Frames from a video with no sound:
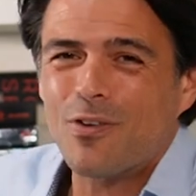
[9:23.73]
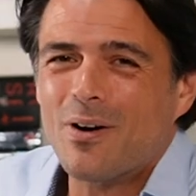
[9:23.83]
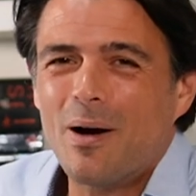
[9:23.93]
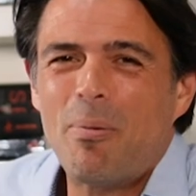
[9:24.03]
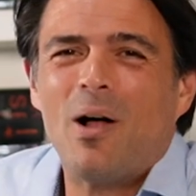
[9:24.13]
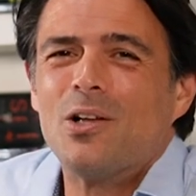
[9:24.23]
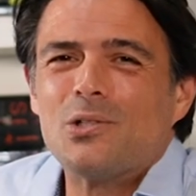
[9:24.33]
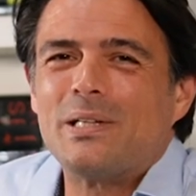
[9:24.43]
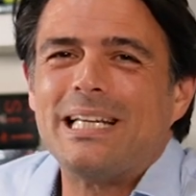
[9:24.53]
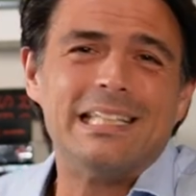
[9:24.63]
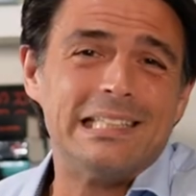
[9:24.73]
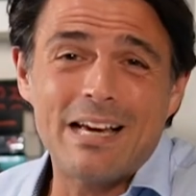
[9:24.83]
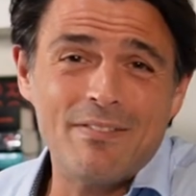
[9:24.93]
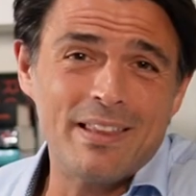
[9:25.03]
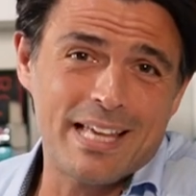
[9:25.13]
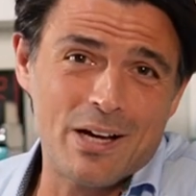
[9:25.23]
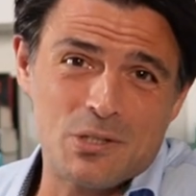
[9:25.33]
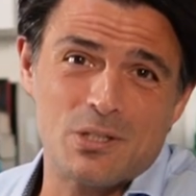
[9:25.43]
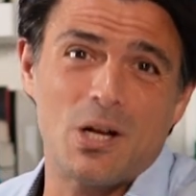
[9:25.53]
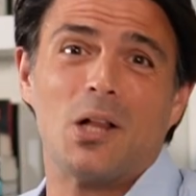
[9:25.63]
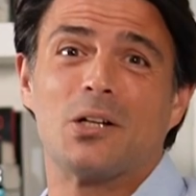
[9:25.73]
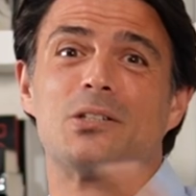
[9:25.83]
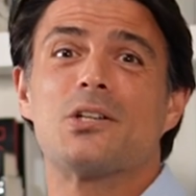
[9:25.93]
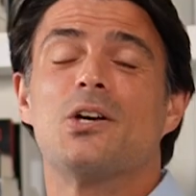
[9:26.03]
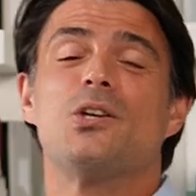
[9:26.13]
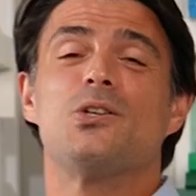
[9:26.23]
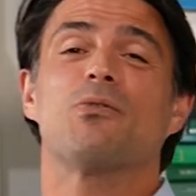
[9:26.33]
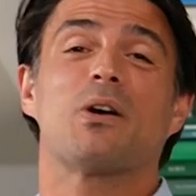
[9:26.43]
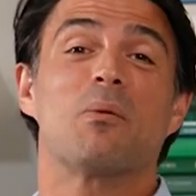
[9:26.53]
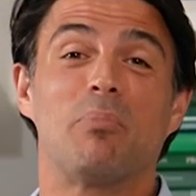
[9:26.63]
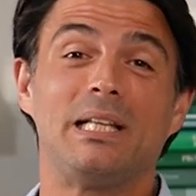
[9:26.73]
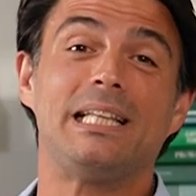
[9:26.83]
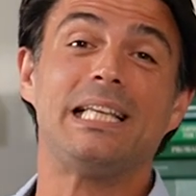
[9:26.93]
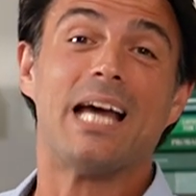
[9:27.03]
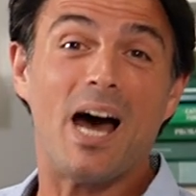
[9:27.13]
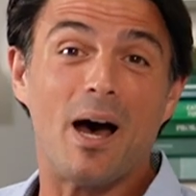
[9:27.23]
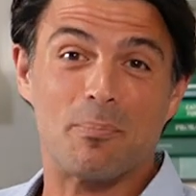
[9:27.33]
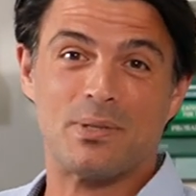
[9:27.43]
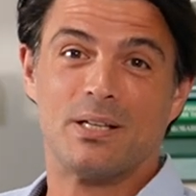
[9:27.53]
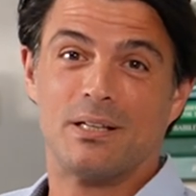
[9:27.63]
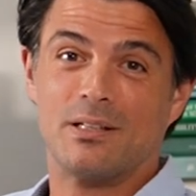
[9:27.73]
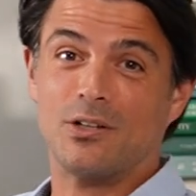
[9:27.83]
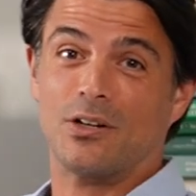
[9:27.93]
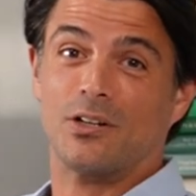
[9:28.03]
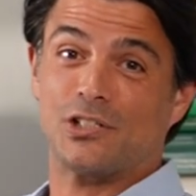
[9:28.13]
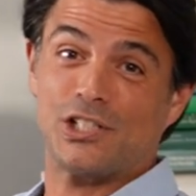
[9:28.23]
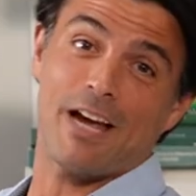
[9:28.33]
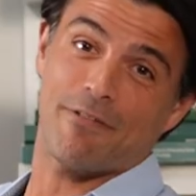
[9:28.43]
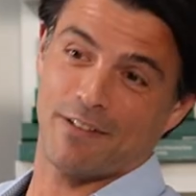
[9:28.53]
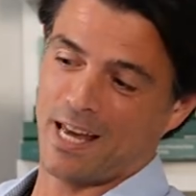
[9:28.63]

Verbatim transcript: for a paltry $11,000, you've completely upped your chef